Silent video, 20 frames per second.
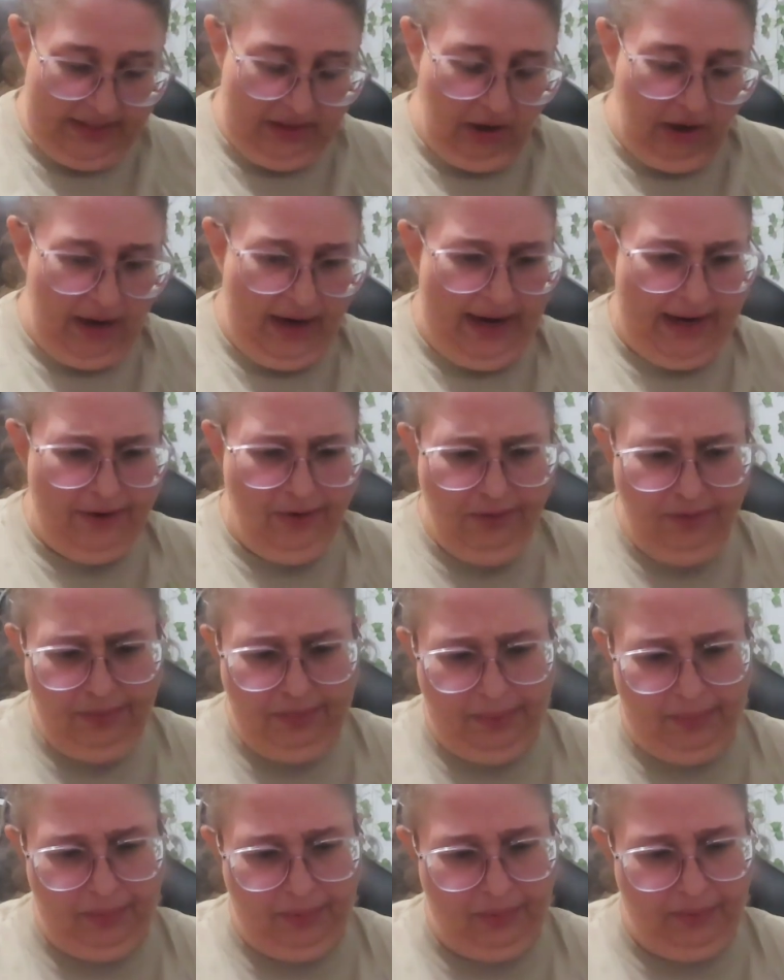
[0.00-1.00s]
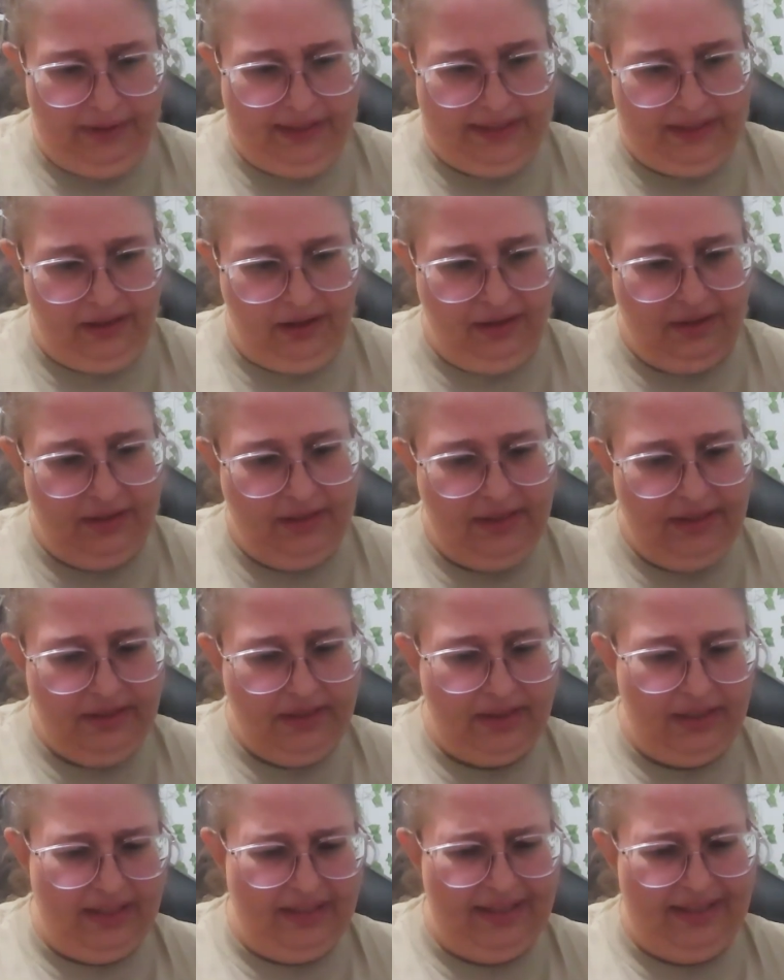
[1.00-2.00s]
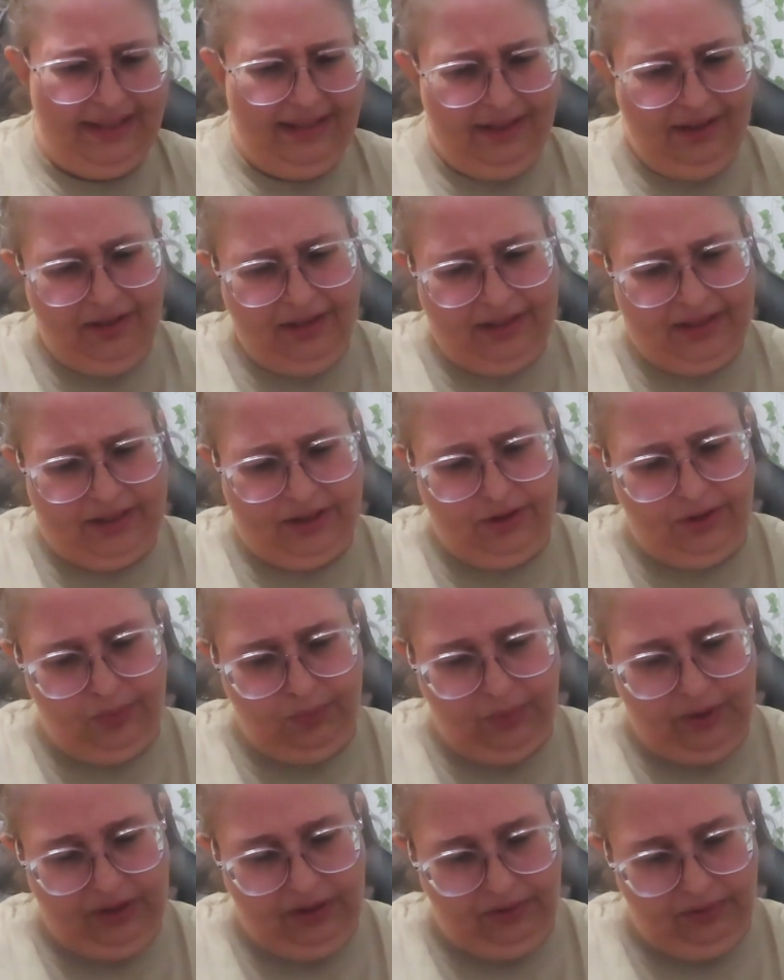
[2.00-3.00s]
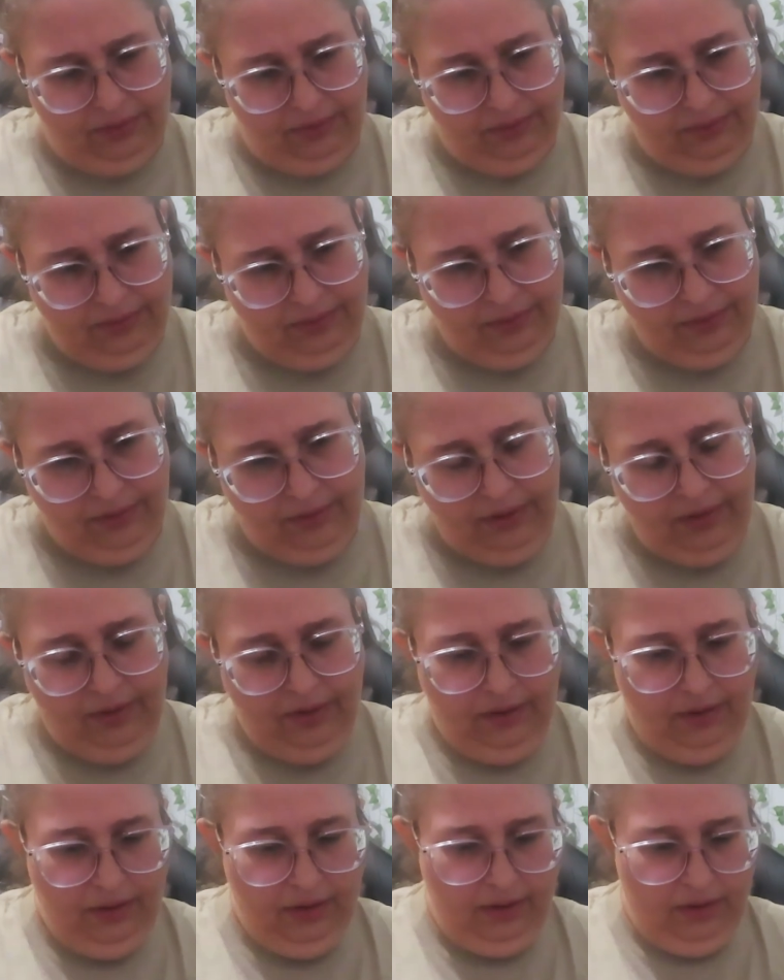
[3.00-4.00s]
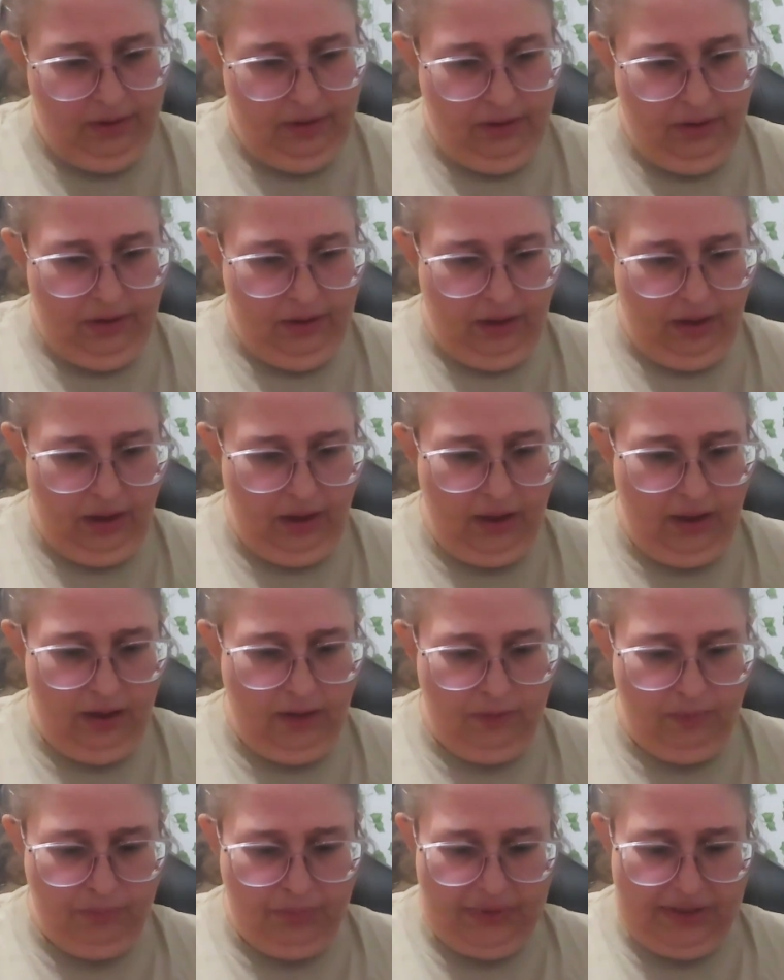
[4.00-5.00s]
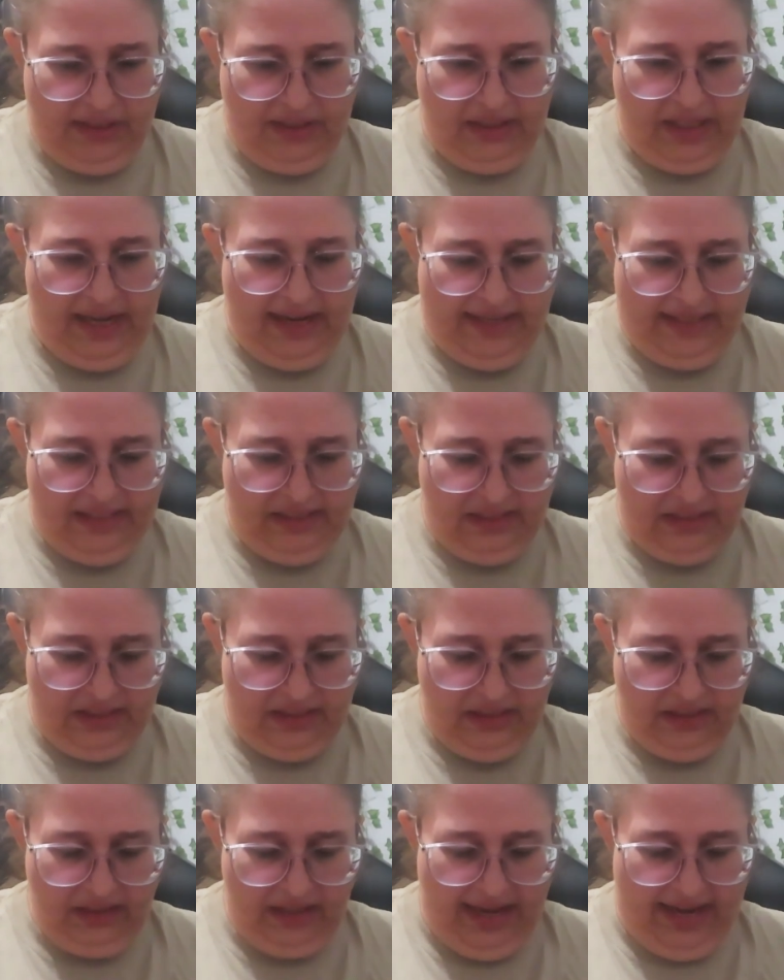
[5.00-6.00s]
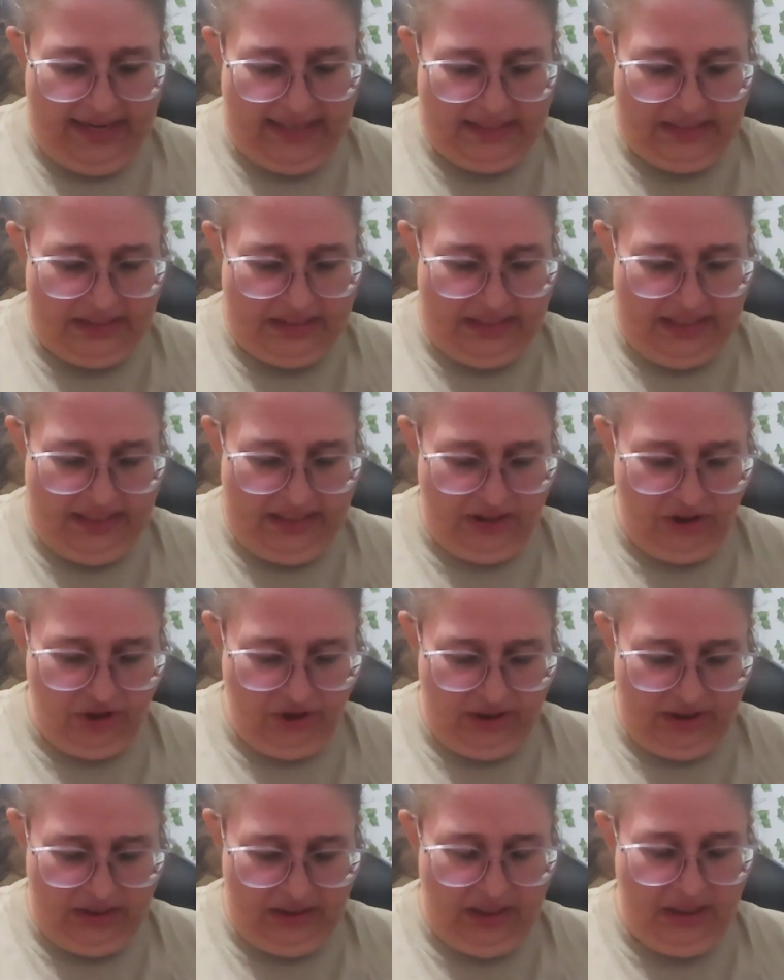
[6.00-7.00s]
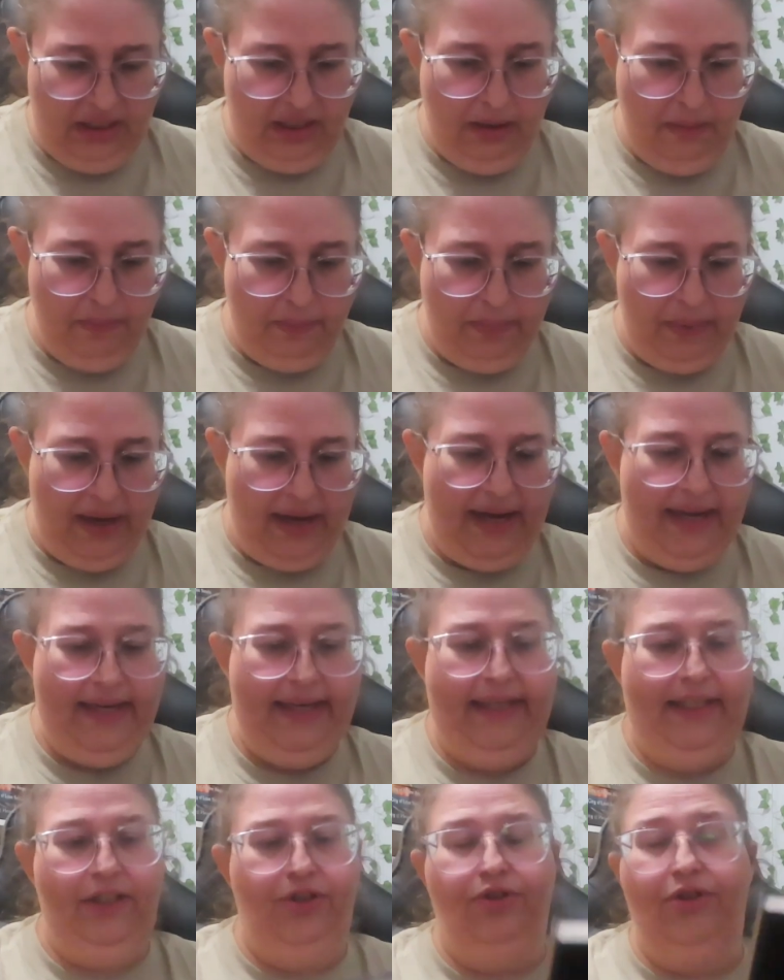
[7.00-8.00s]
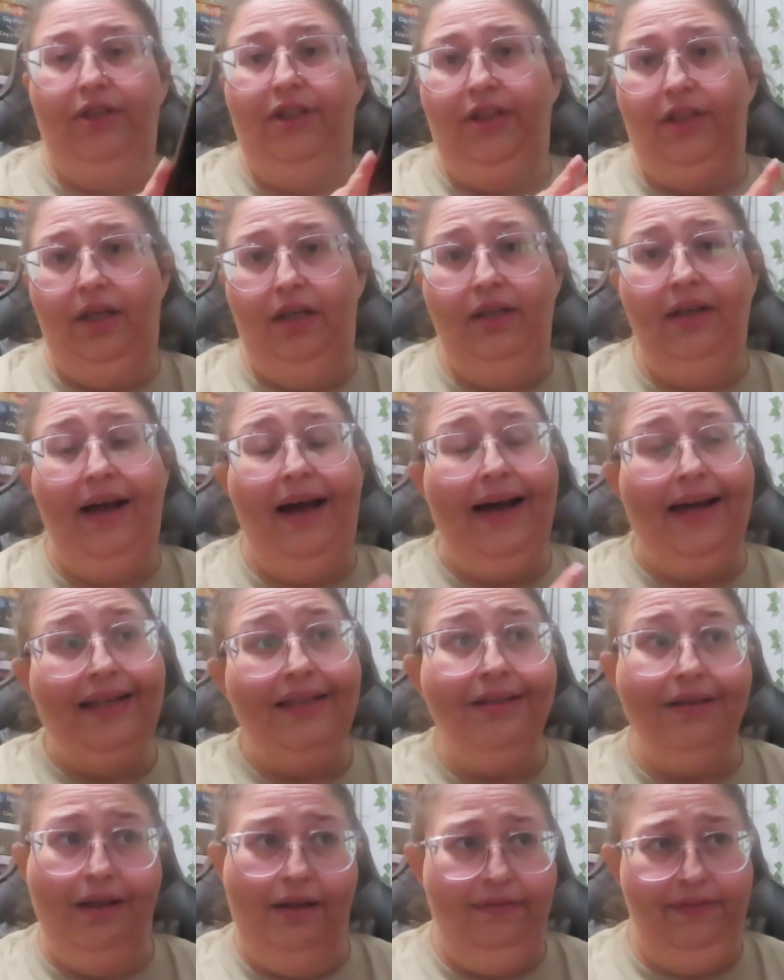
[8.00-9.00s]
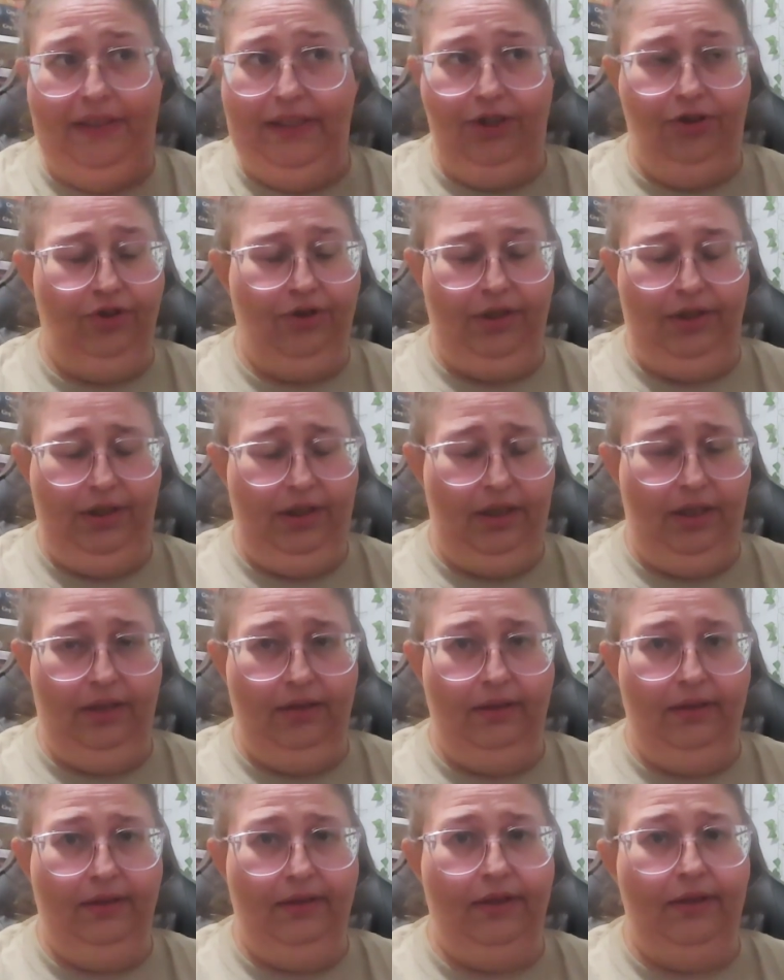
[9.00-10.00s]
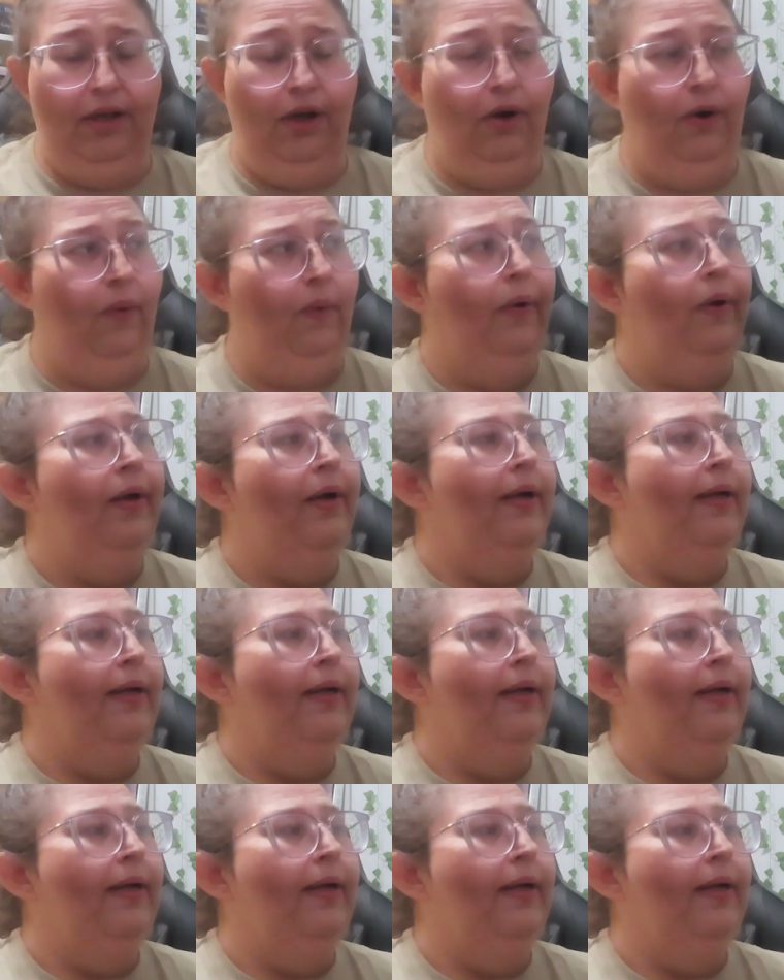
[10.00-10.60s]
got, I don't remember where I got this. I think I got it at Goodwill. But that is The Last Agency by Adrienne Young. I love Adrienne Young, so